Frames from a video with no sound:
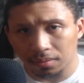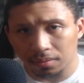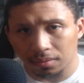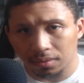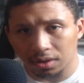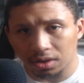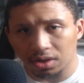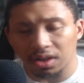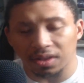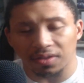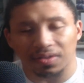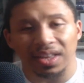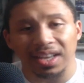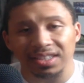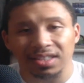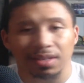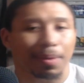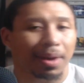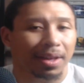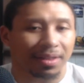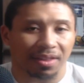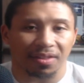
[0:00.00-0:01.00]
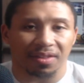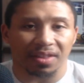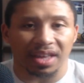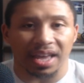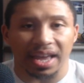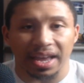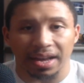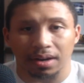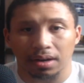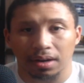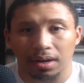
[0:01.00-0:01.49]
good things about the
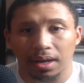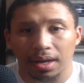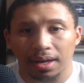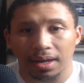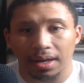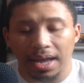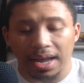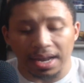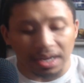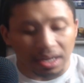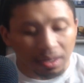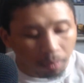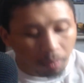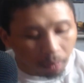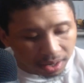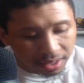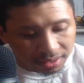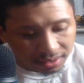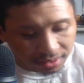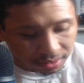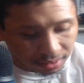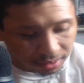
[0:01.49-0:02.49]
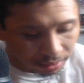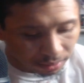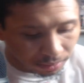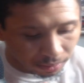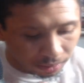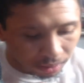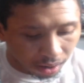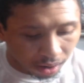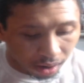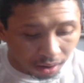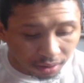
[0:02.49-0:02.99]
theater, and he wanted to
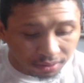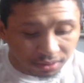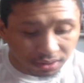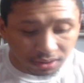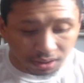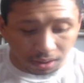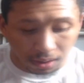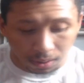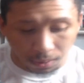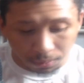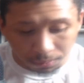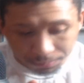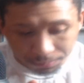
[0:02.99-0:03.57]
also